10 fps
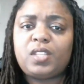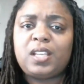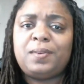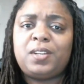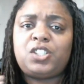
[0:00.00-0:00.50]

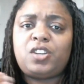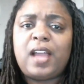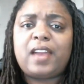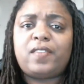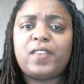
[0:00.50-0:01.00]
I'm going to show you
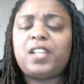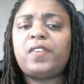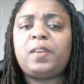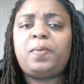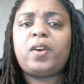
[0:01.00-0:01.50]
how to read the
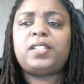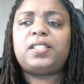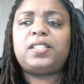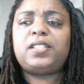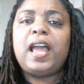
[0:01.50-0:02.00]
reports,
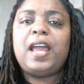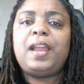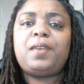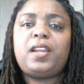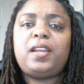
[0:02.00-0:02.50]
and
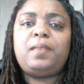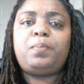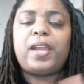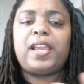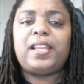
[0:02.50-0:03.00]
I'm going to
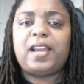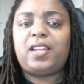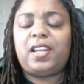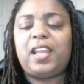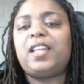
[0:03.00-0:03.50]
break it down
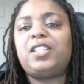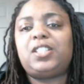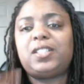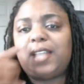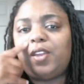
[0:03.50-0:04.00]
in English
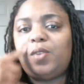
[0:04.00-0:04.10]
and tell you